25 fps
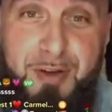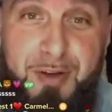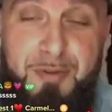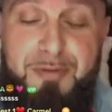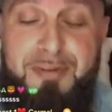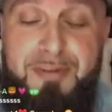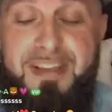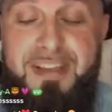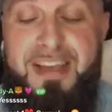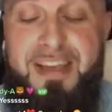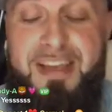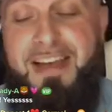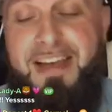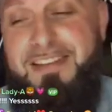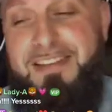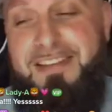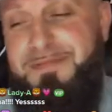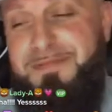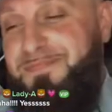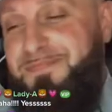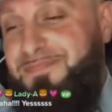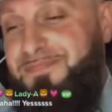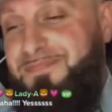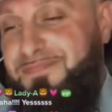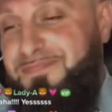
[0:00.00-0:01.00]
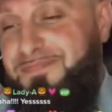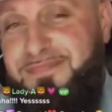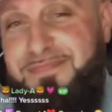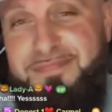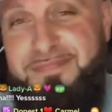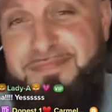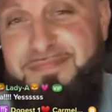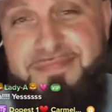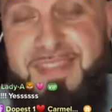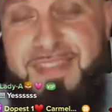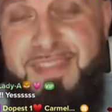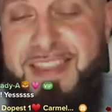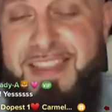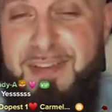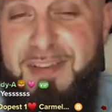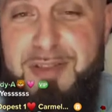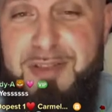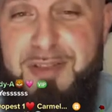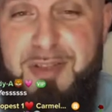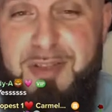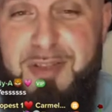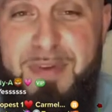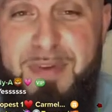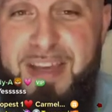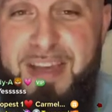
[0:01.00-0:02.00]
yeah, there's so
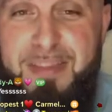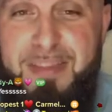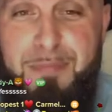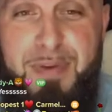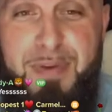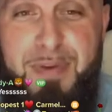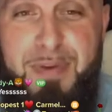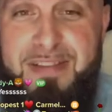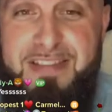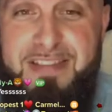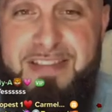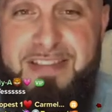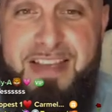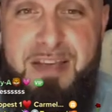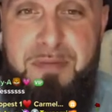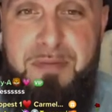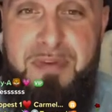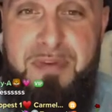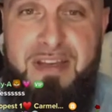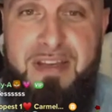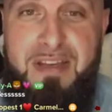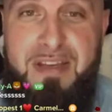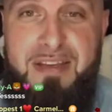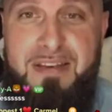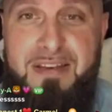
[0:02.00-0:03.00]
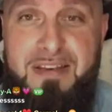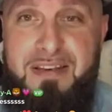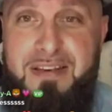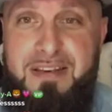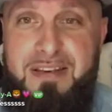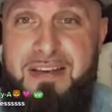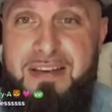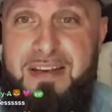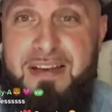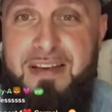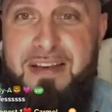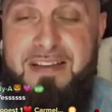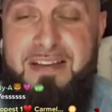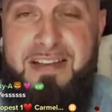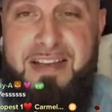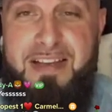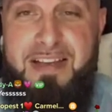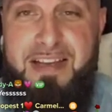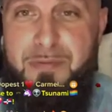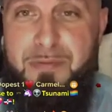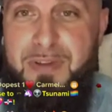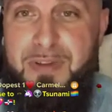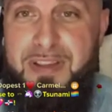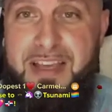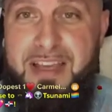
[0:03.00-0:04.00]
many other buttons they could be hitting to could
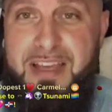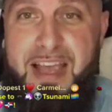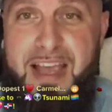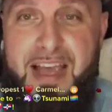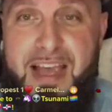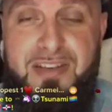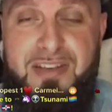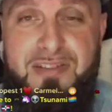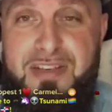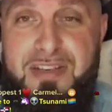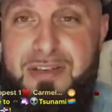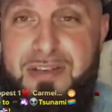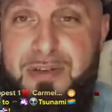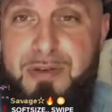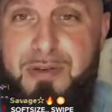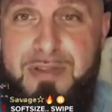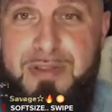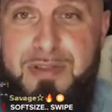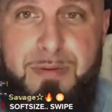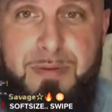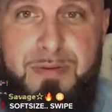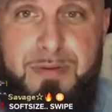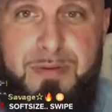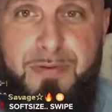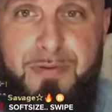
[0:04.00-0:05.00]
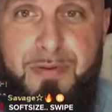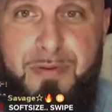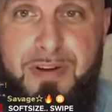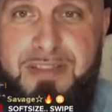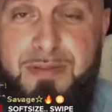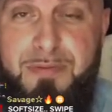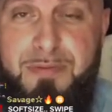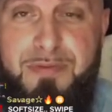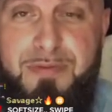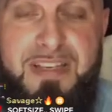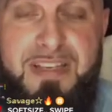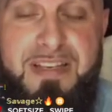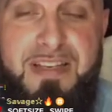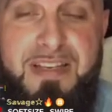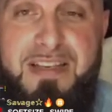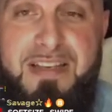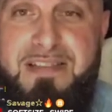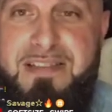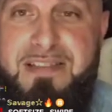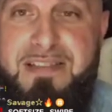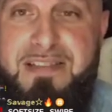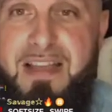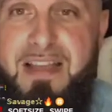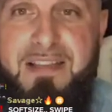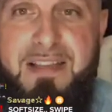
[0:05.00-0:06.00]
really actually do something for because it really does
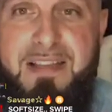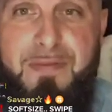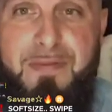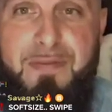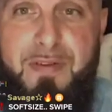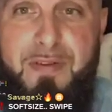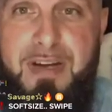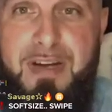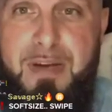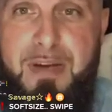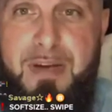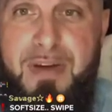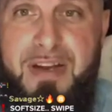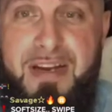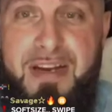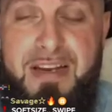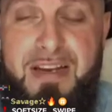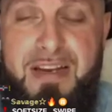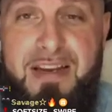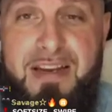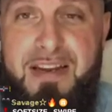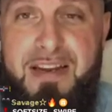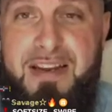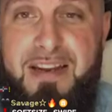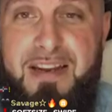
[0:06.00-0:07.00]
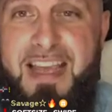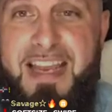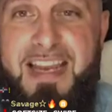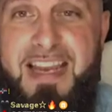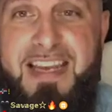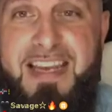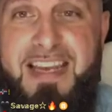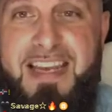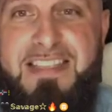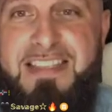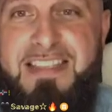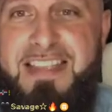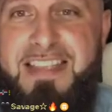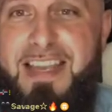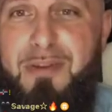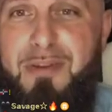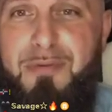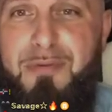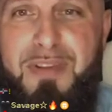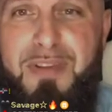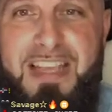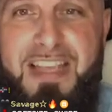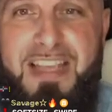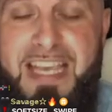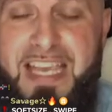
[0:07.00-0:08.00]
nothing for anybody. It doesn't. They don't
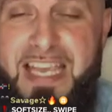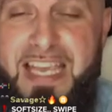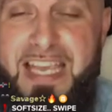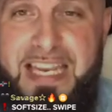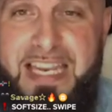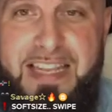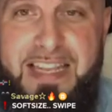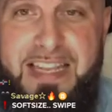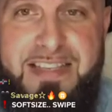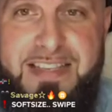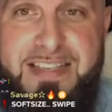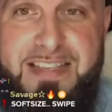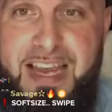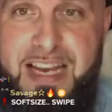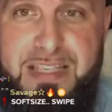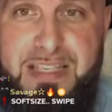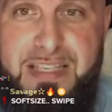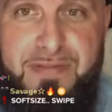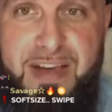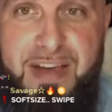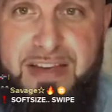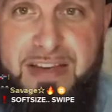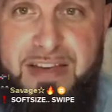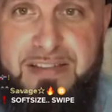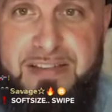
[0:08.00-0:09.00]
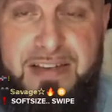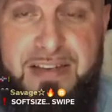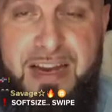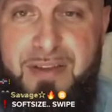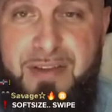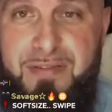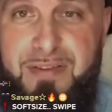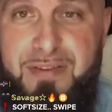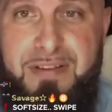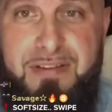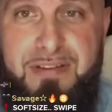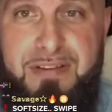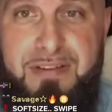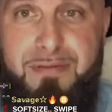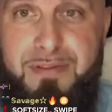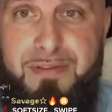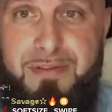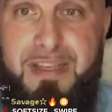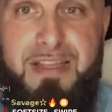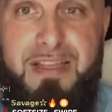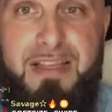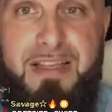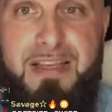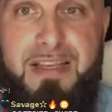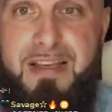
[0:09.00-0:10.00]
really get any satisfaction out of it.
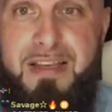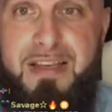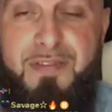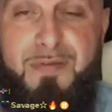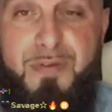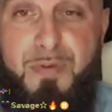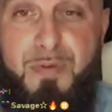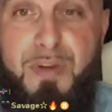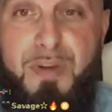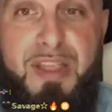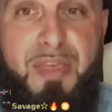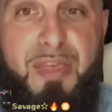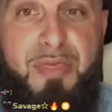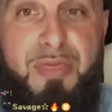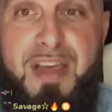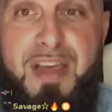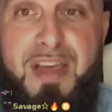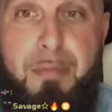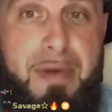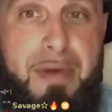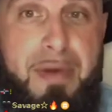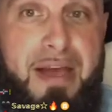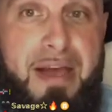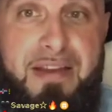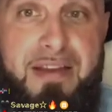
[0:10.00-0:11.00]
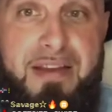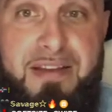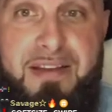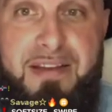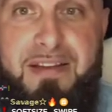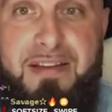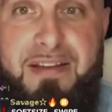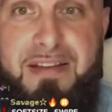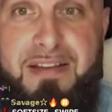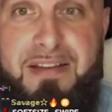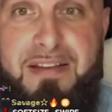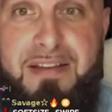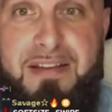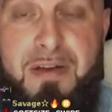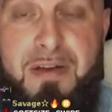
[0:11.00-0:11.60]
Really, if you really think about it, what